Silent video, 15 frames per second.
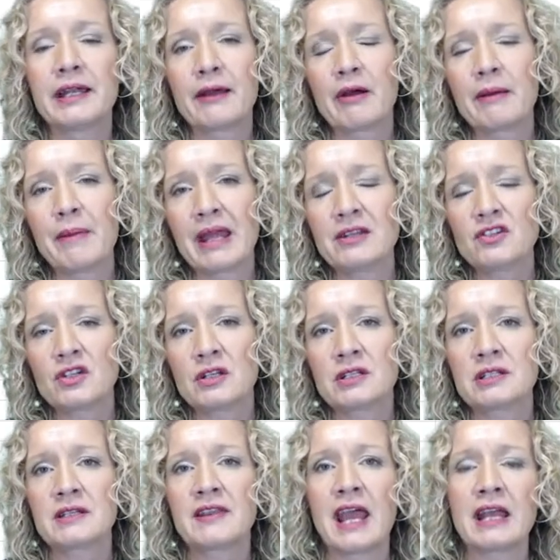Now I
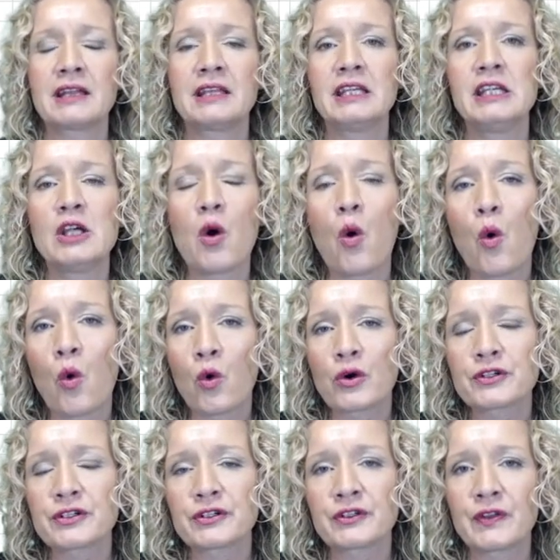mentioned that the
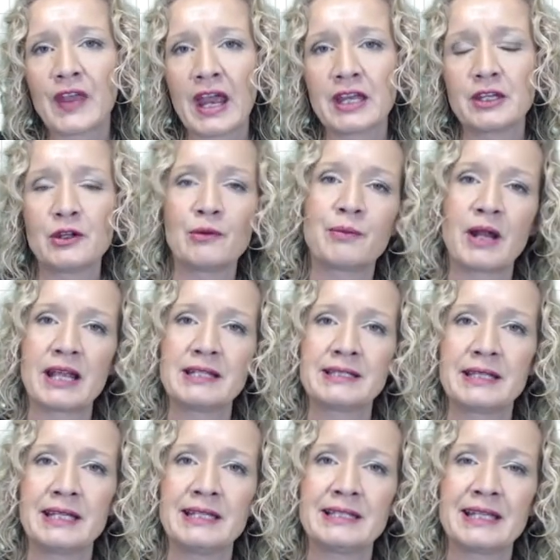order that you place
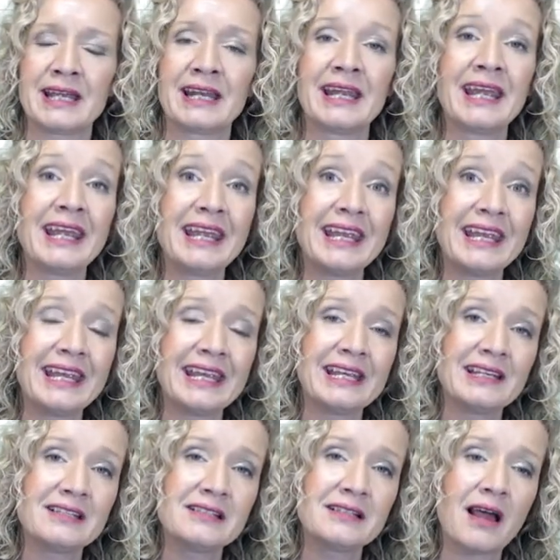these in
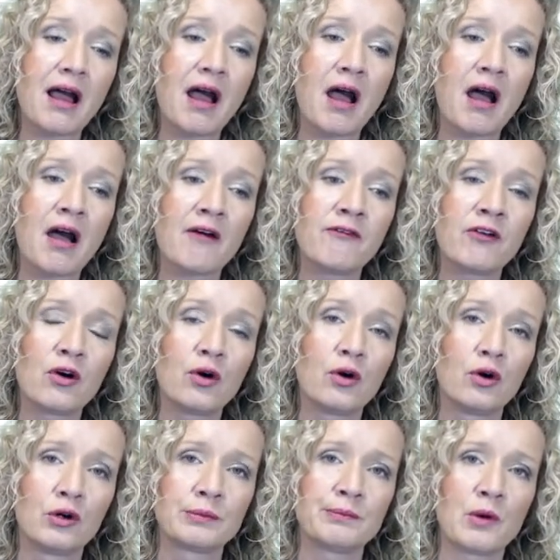is of
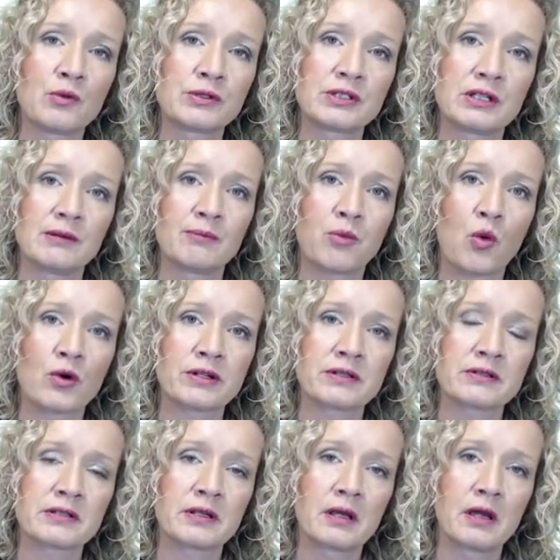utmost
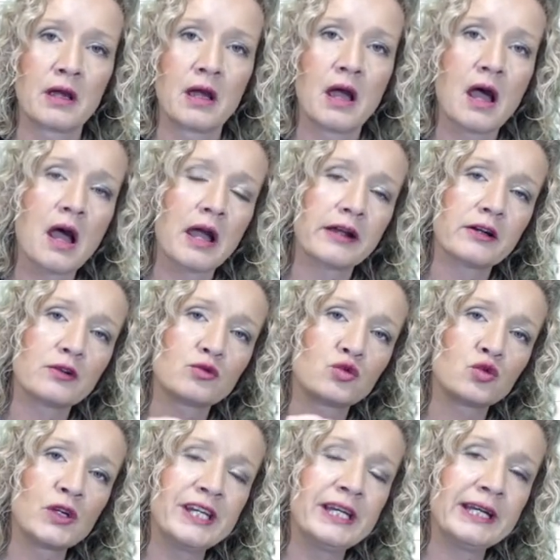importance. I'm going to
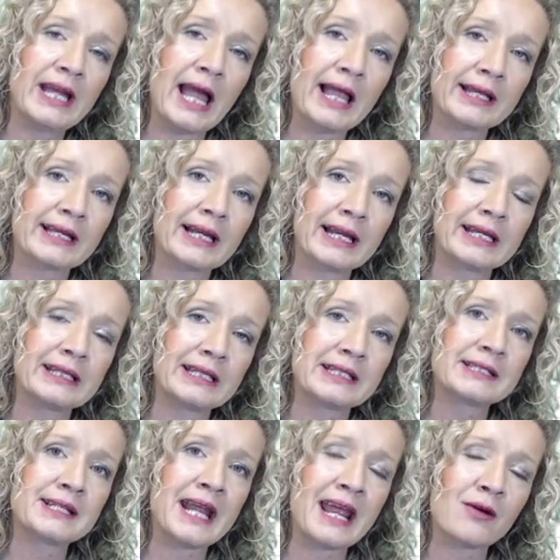recalculate
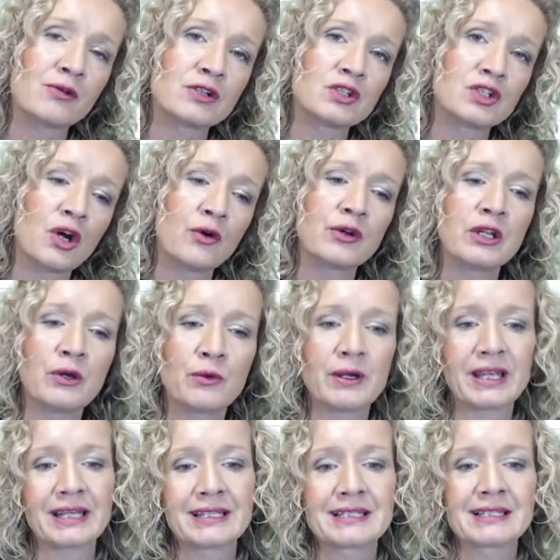this now and show you
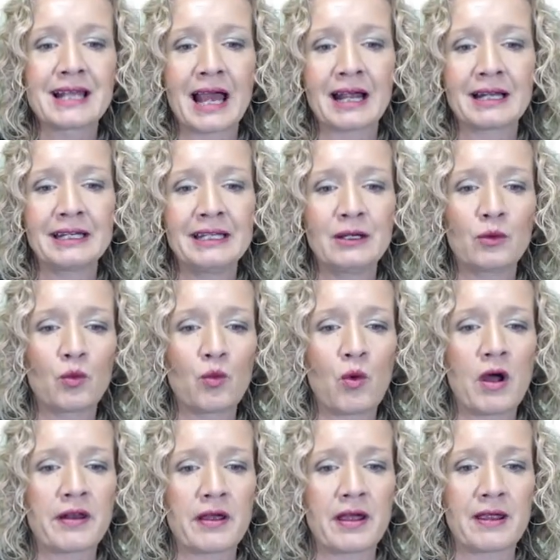exactly
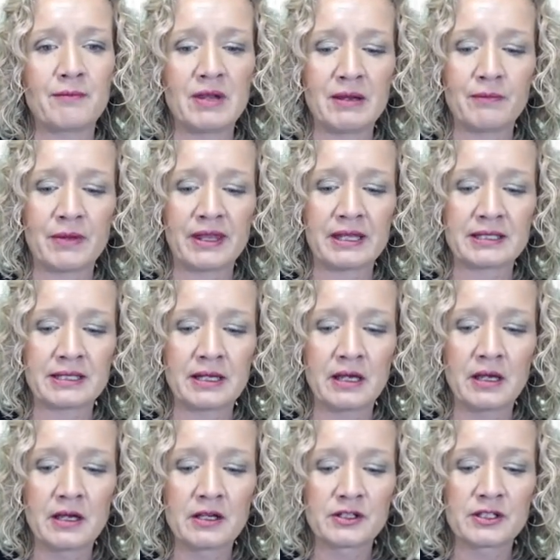what I mean by this.
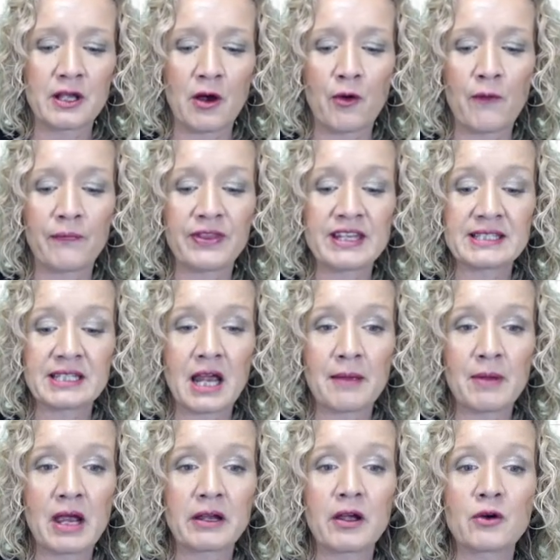So this
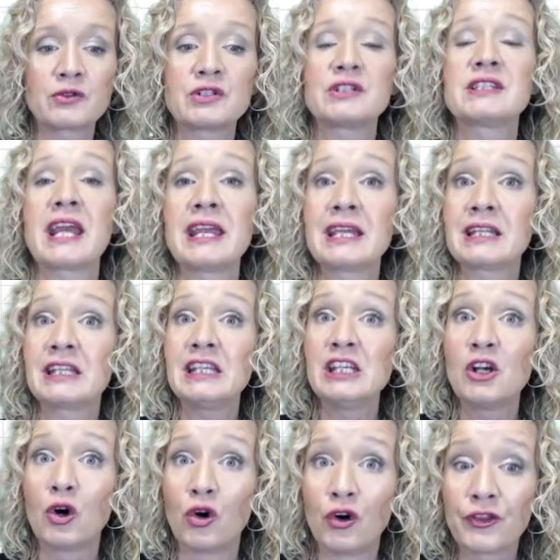time I'm going to take
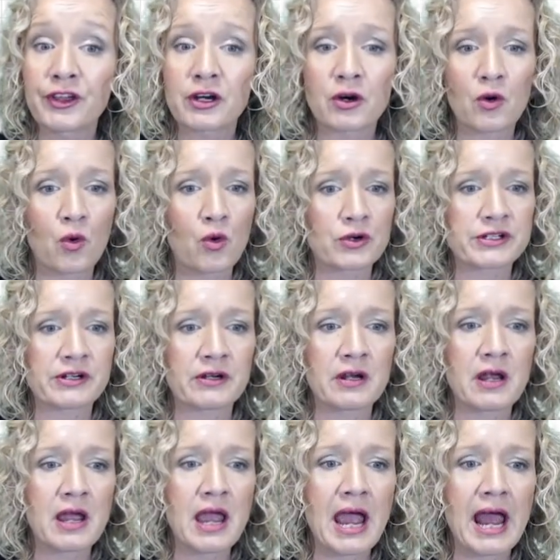the other order.
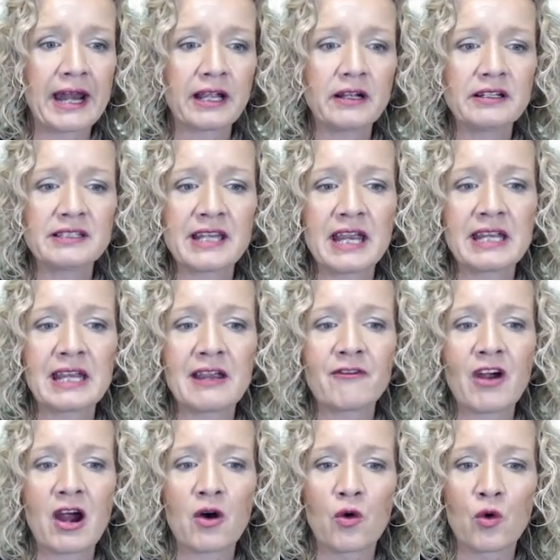And I'm going to take if
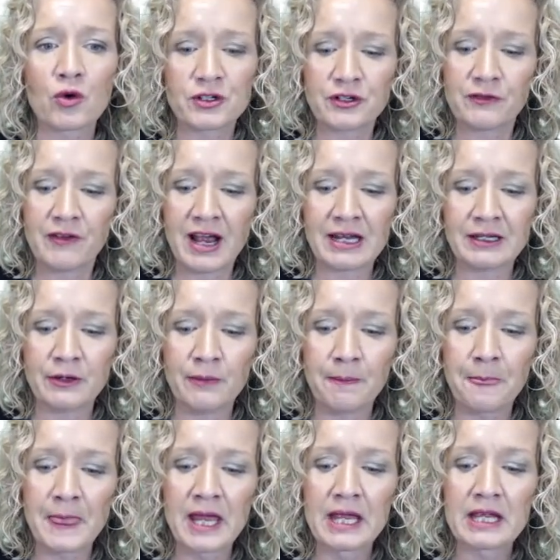our order value
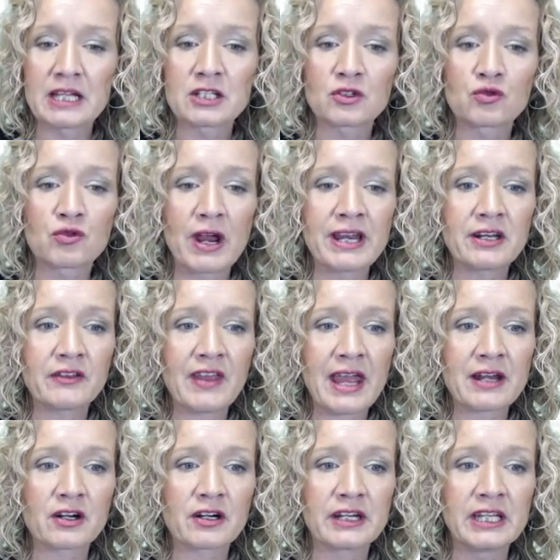is greater
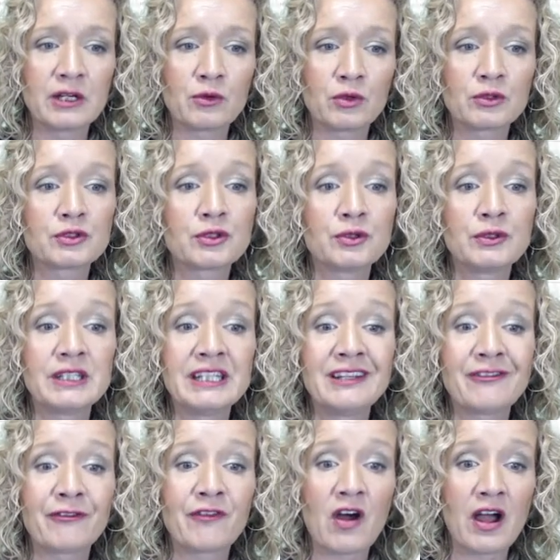than or equal to the
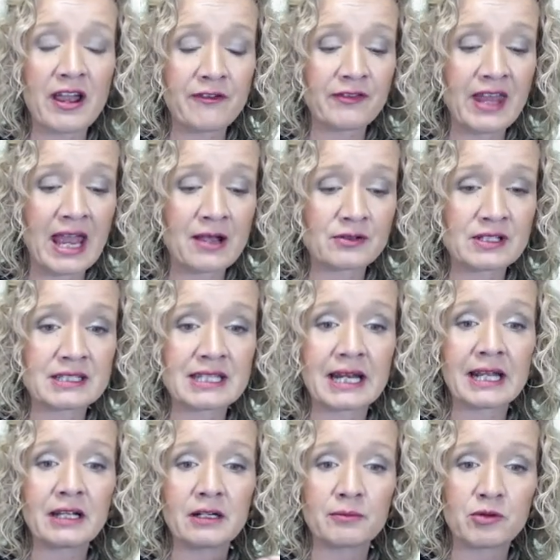5,000,
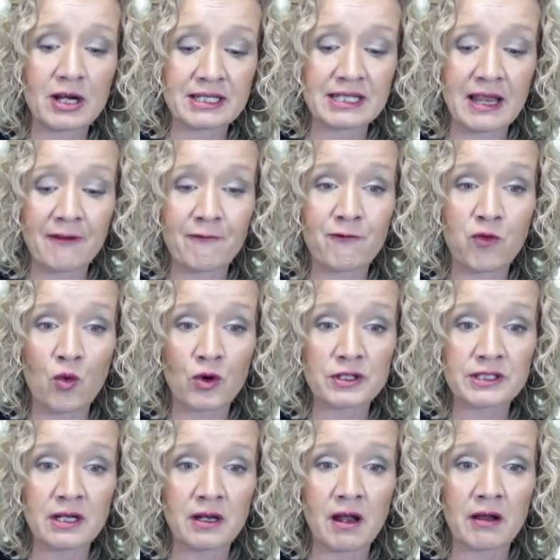and I'm going to press
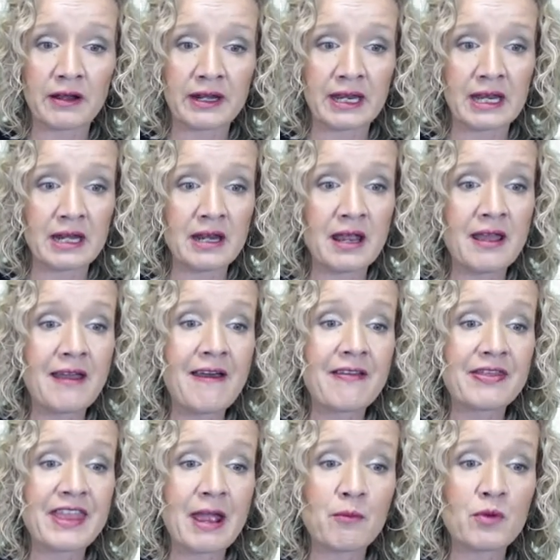F4 to lock it in.
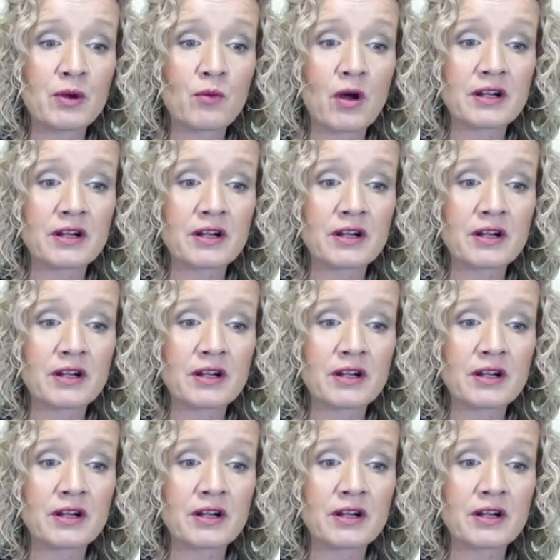Then we